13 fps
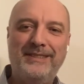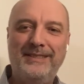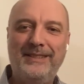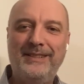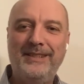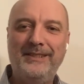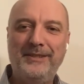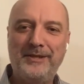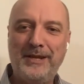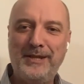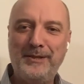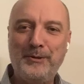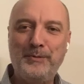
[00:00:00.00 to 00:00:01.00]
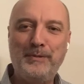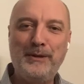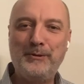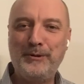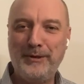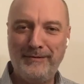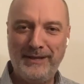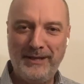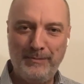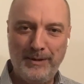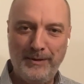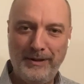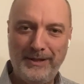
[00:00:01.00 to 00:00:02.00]
I had the chance to speak to Jovana
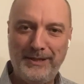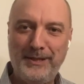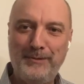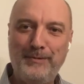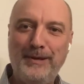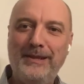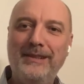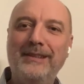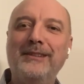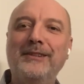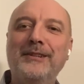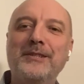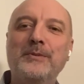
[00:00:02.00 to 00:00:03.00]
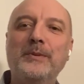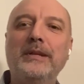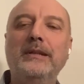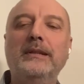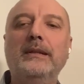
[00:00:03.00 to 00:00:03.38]
about this as well, like last week.